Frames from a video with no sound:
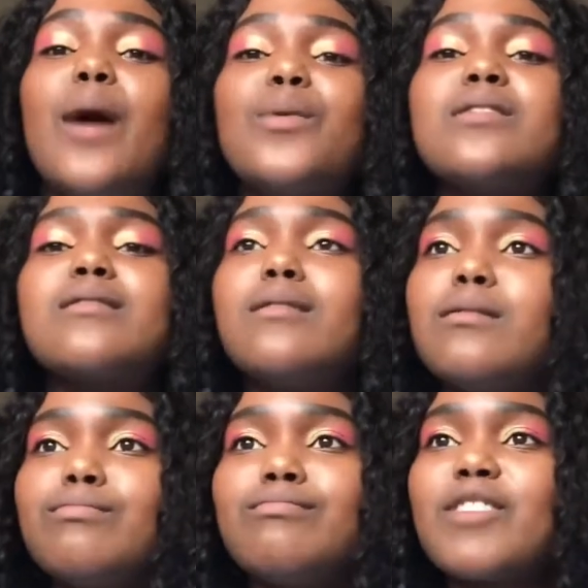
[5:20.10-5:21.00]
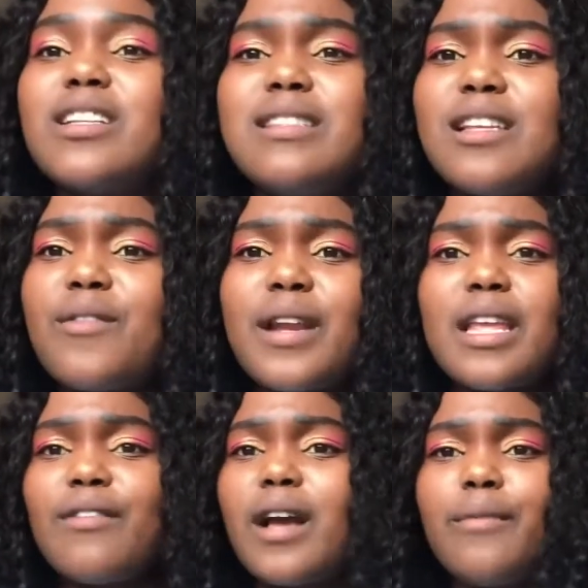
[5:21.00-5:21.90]
was still considering
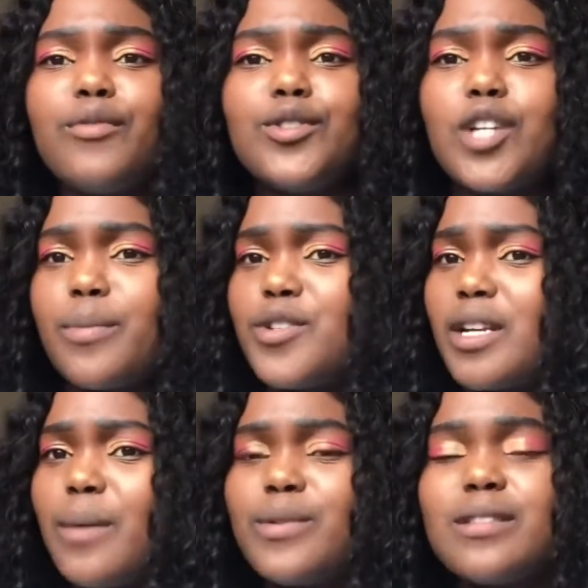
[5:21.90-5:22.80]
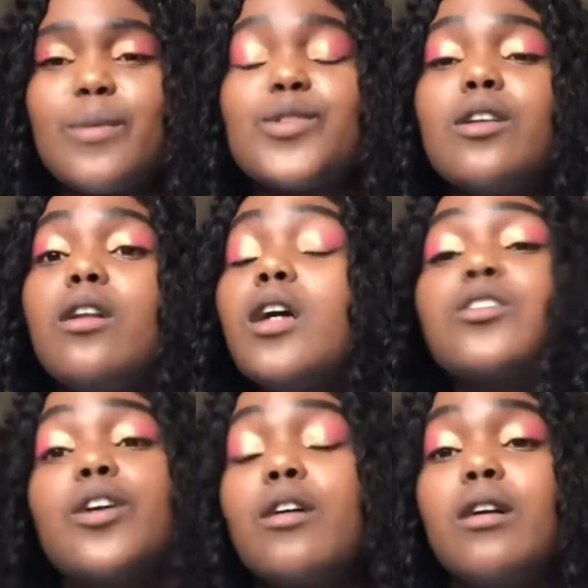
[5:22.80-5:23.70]
giving up for adoption. There was a lot
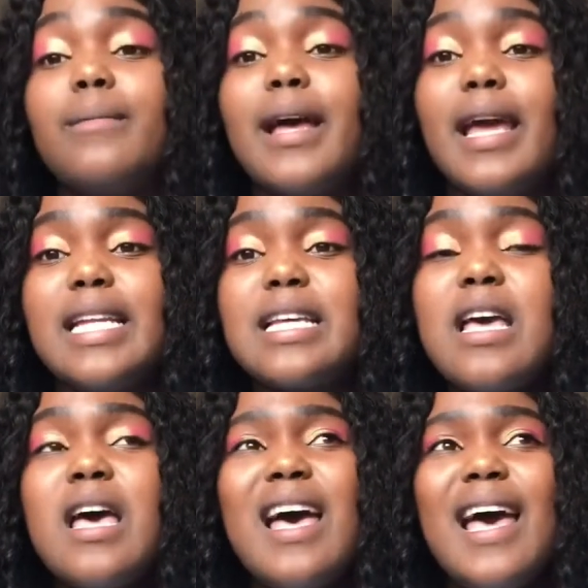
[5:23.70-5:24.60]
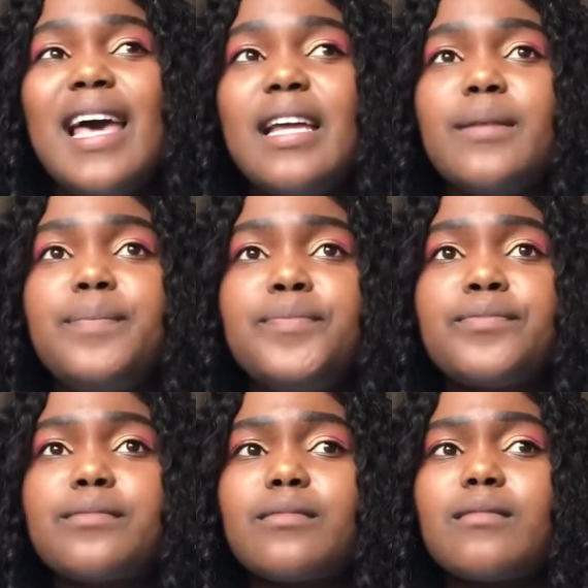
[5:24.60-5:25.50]
going on in my head, and
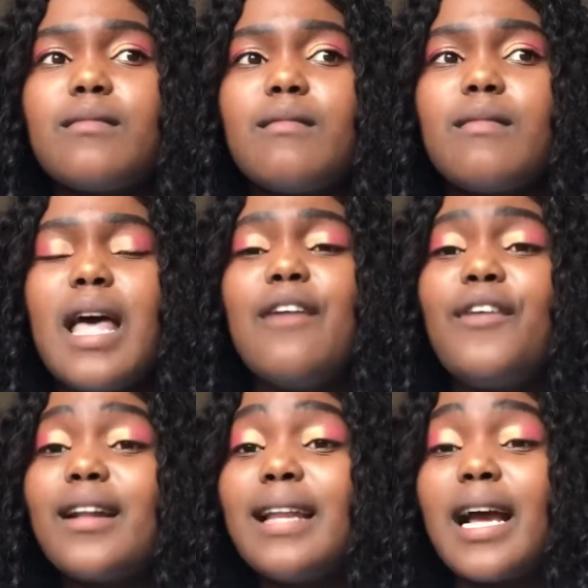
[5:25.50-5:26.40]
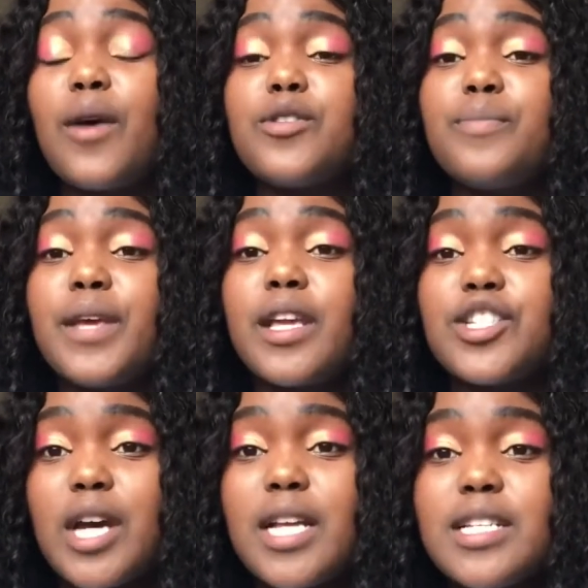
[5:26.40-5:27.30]
I felt like I was being
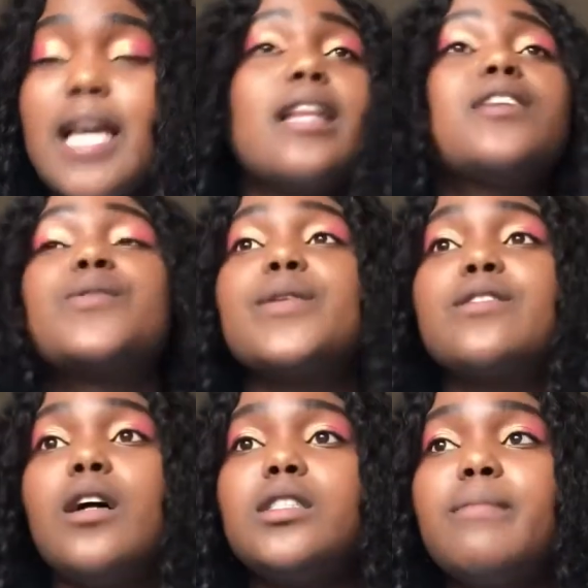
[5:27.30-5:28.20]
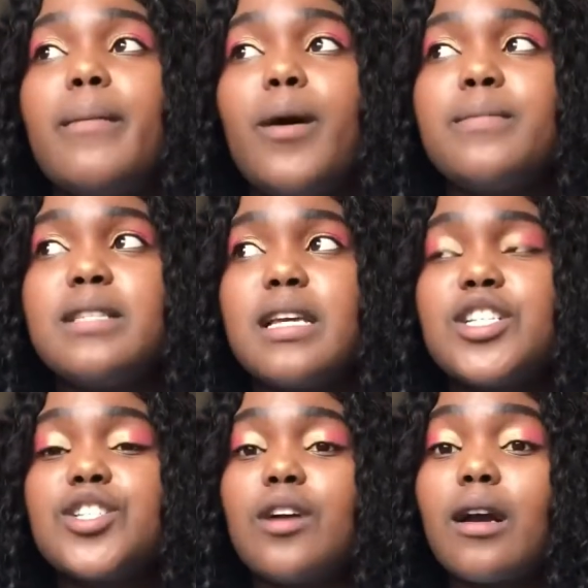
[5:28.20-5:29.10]
judged, and as a result my mom said
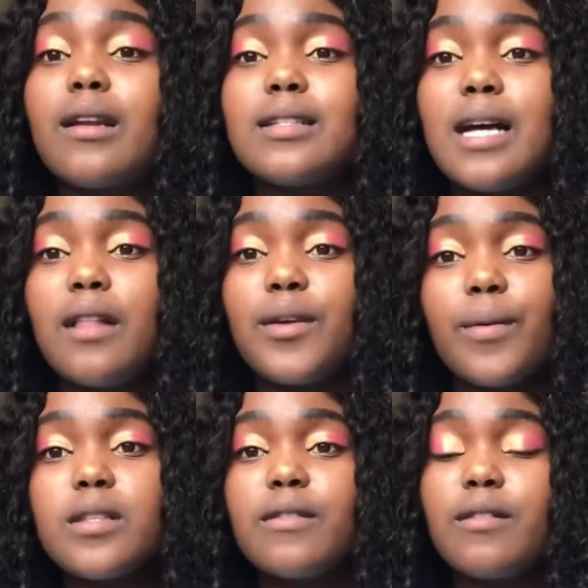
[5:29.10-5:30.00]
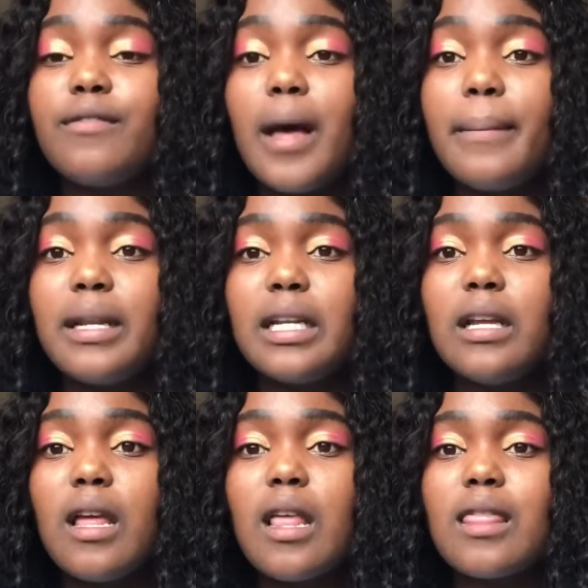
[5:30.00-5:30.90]
she's not going to tell the rest of the family
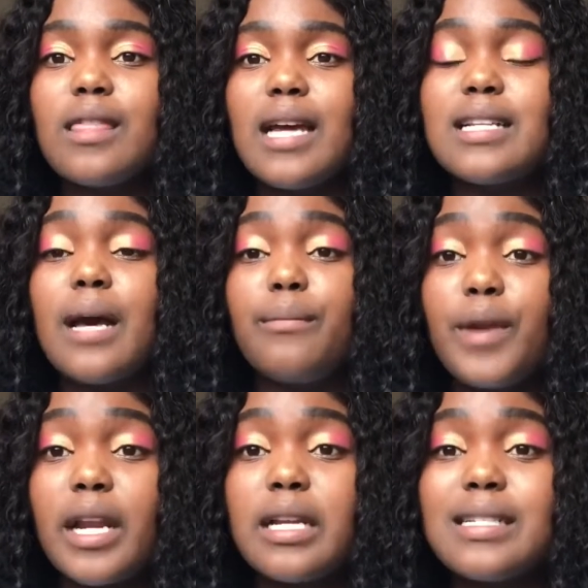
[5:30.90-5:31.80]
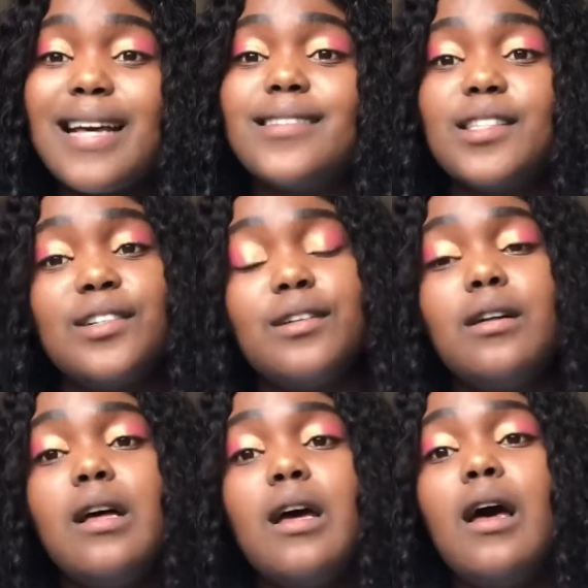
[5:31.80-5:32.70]
that I'm pregnant until
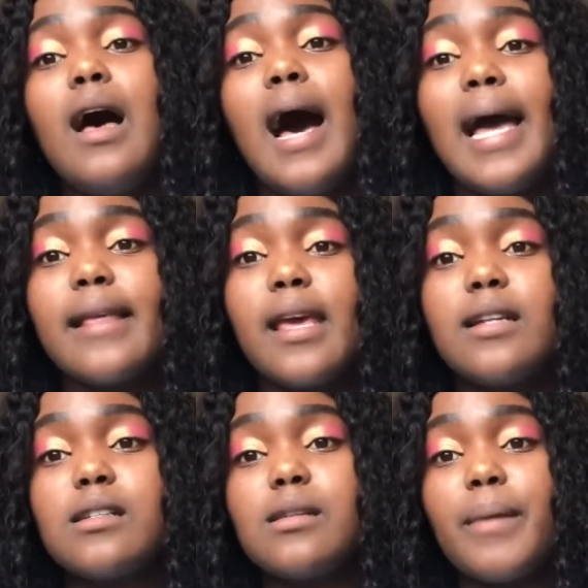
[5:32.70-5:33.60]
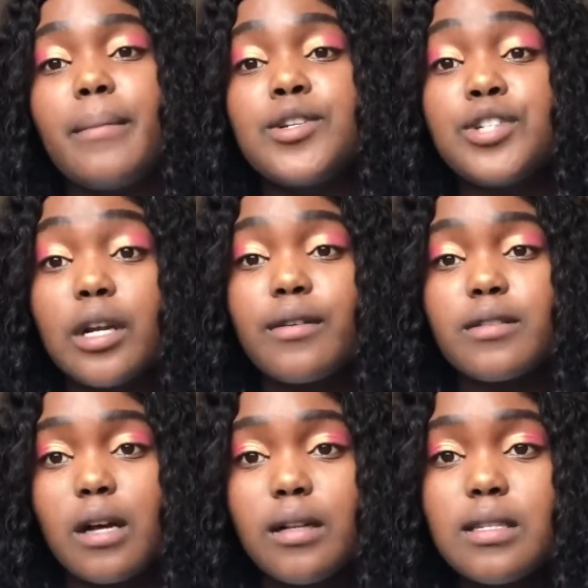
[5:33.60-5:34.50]
I get my matric
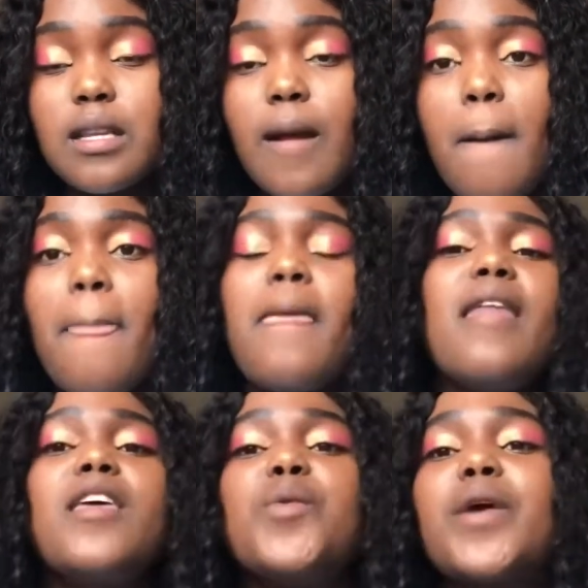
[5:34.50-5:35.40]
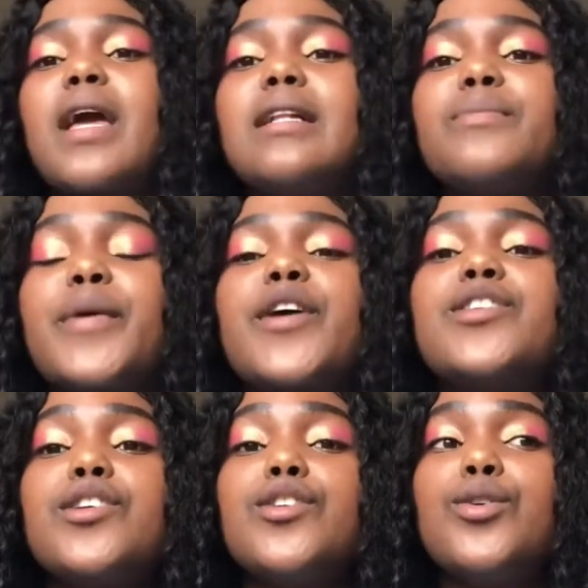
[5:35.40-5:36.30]
results, and then we can, because
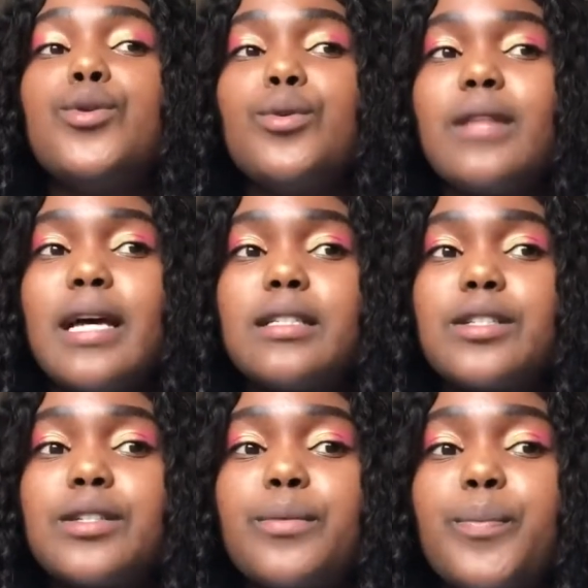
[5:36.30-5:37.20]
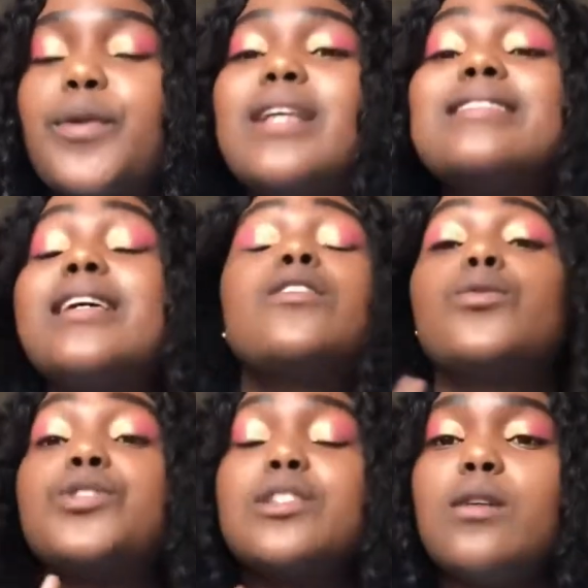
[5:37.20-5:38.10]
she knew that instead, no,
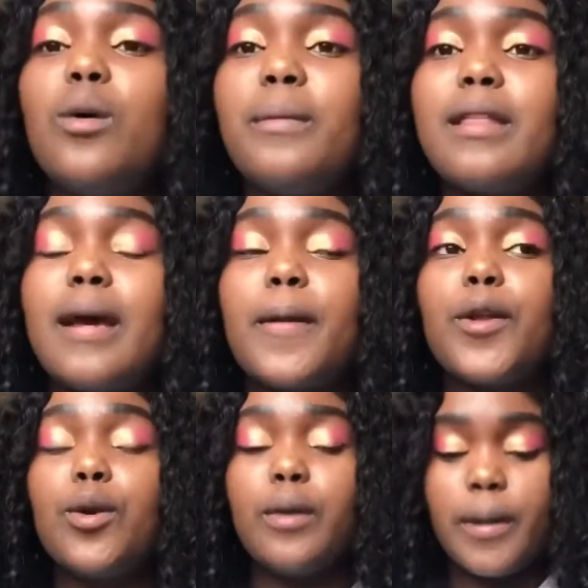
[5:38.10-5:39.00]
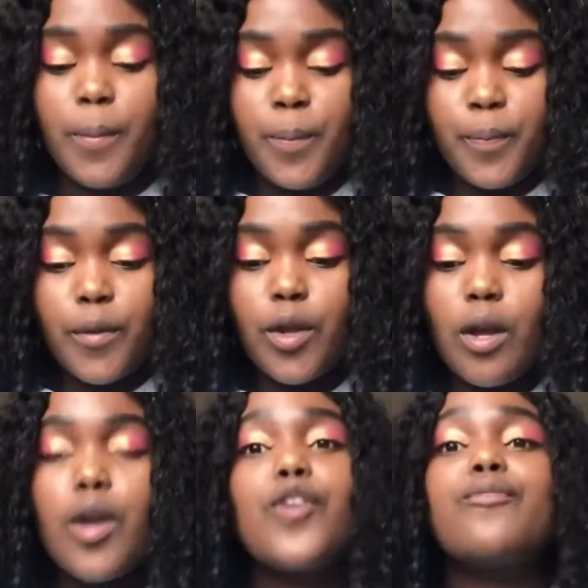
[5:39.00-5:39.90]
she told me that, you know, no,
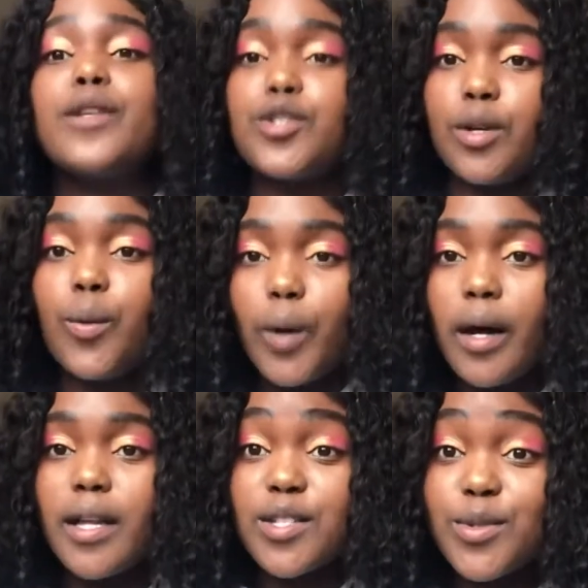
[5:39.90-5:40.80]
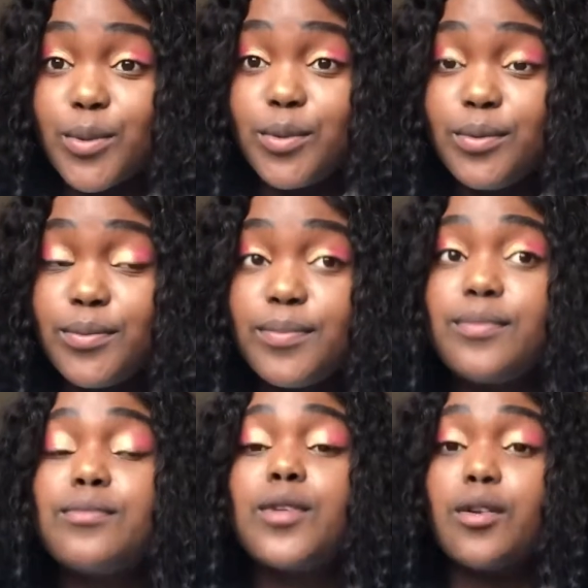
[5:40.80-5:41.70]
you've been doing well at school
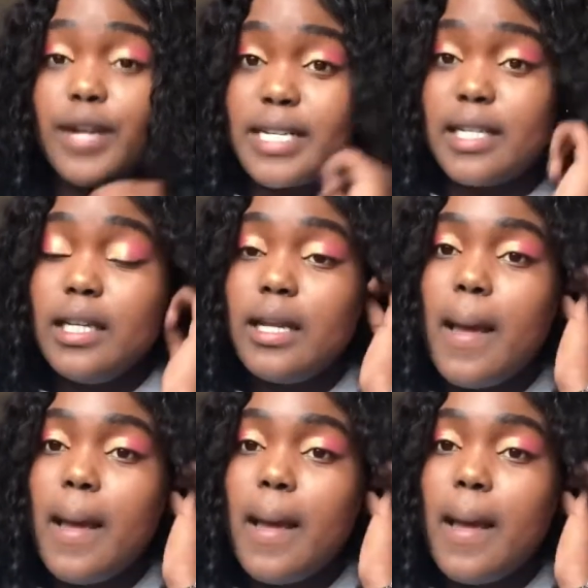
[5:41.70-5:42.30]
already,